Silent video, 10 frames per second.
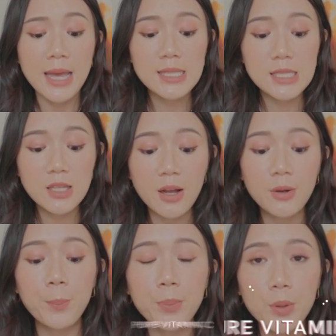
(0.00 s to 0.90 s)
It's got
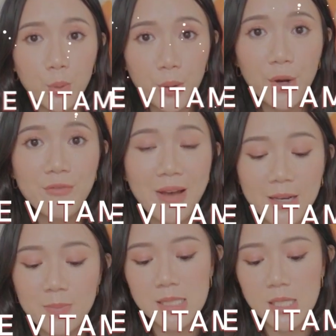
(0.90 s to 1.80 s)
pure
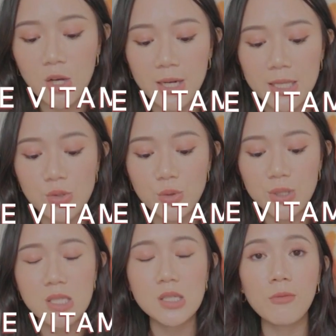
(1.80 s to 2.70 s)
vitamin C on it, so
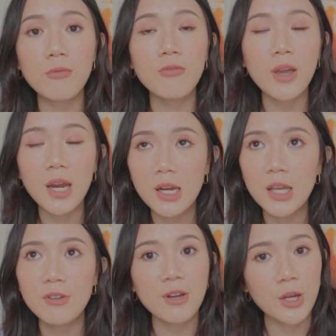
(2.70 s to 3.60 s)
it's
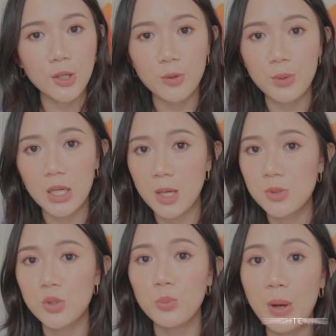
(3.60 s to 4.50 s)
very, very good when it
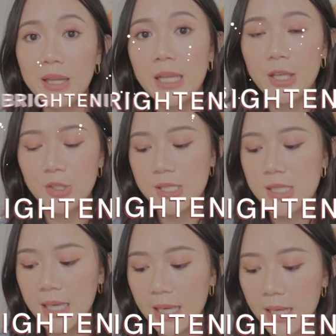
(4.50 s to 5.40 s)
comes to brightening your
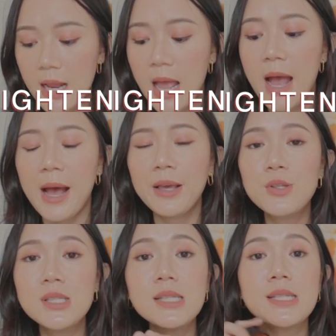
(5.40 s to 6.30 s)
skin. I
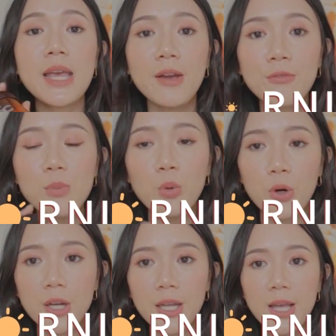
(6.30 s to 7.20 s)
use this every
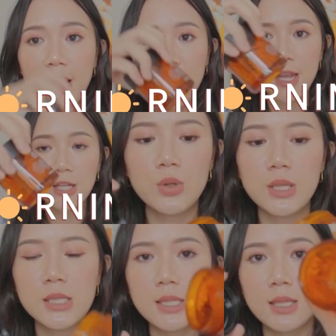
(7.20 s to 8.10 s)
morning and ayan
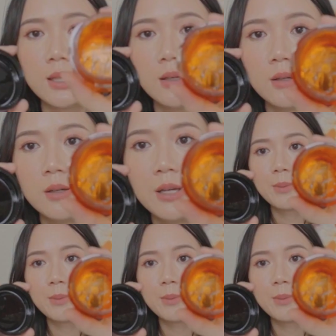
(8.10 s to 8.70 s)
siya, ubus na siya.